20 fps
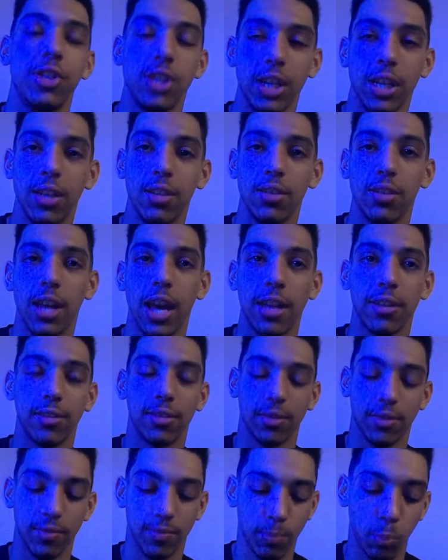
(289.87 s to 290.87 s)
Jin
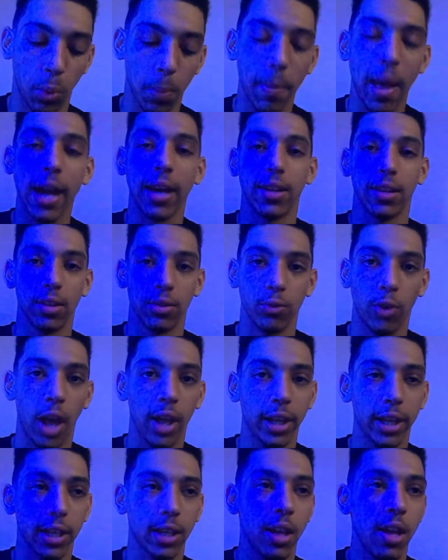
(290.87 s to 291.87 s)
has went back into the
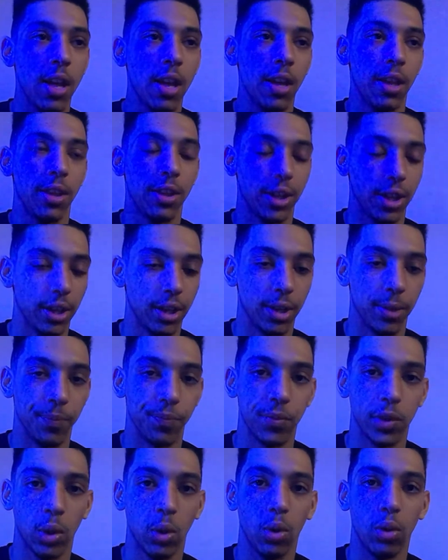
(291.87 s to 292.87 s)
relic. The
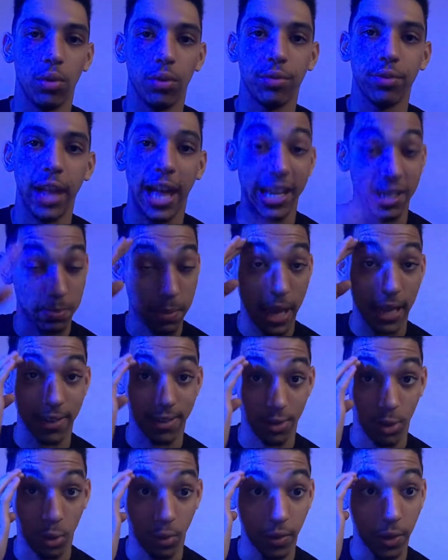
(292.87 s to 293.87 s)
whole flashback
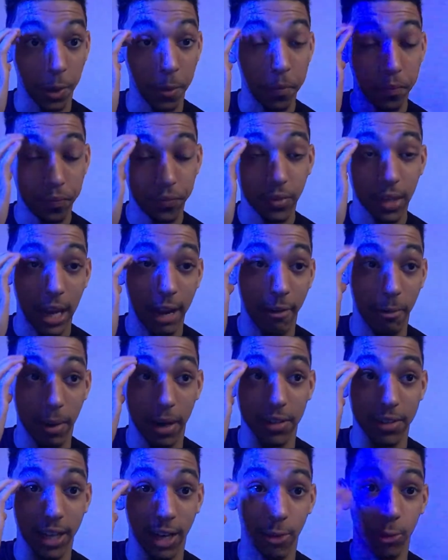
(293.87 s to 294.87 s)
is over.
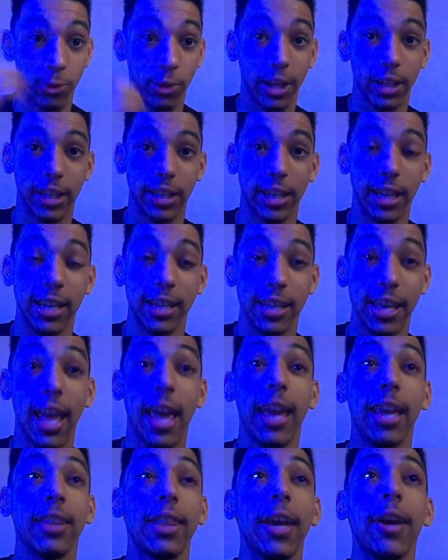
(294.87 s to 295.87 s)
Everybody's kind of reeling, and
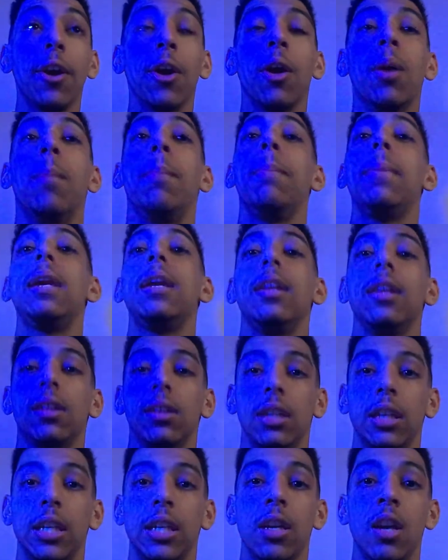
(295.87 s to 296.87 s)
Yang, they are
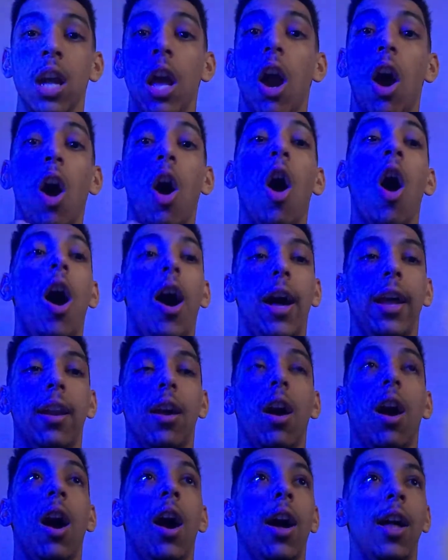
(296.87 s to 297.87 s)
immediately on
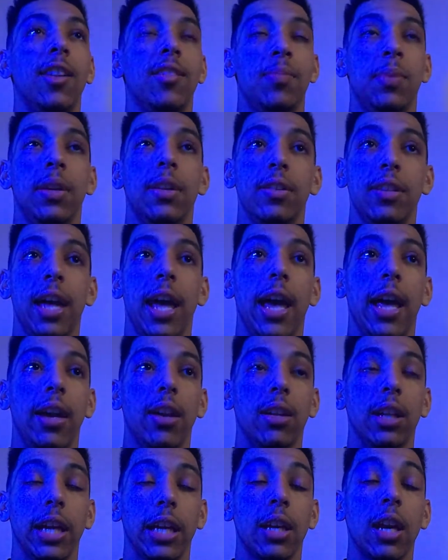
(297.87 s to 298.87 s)
Ozpin's head.
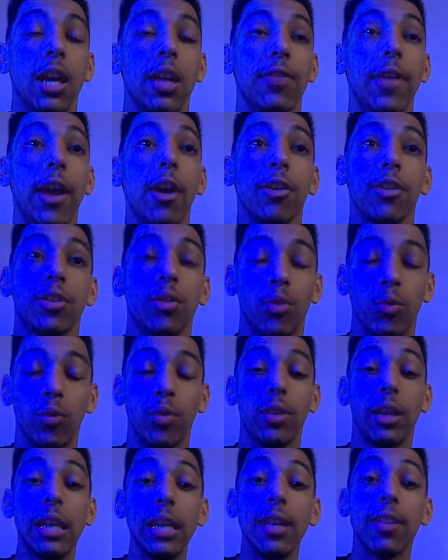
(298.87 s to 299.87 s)
Like,
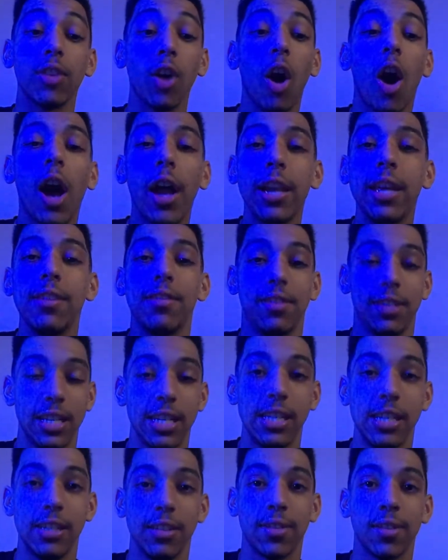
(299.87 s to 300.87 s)
he is on his
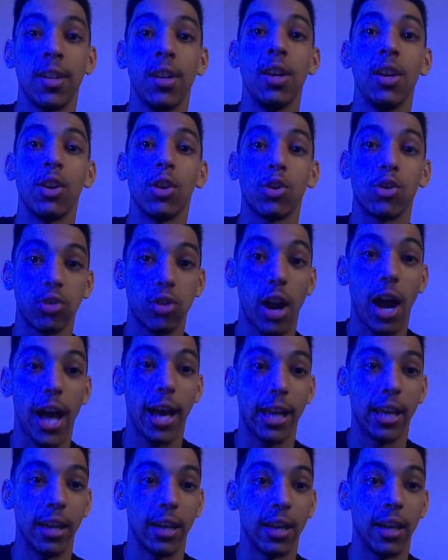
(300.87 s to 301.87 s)
knees
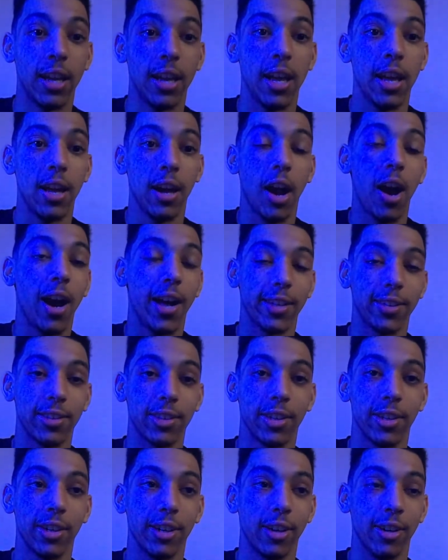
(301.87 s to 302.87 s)
crying
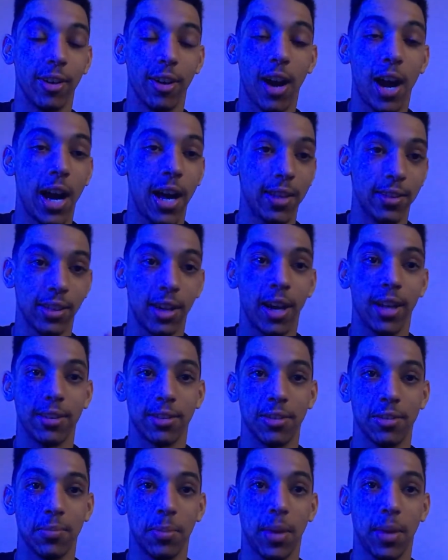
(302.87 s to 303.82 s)
Oscar, or Oz in Oscar's